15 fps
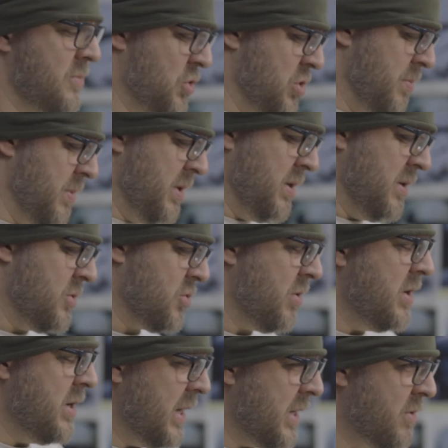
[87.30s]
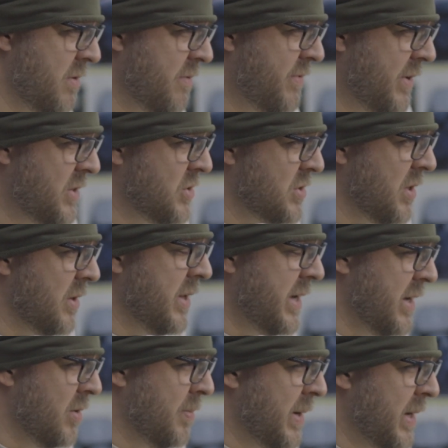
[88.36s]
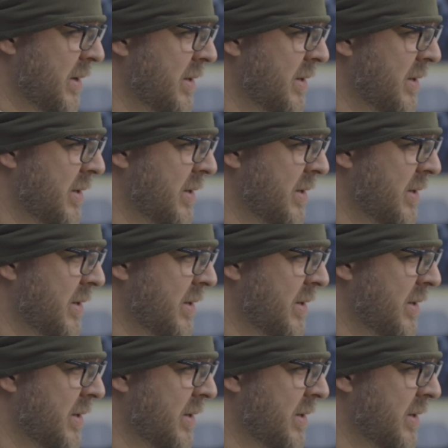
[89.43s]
some of the screen accurate features on the helmet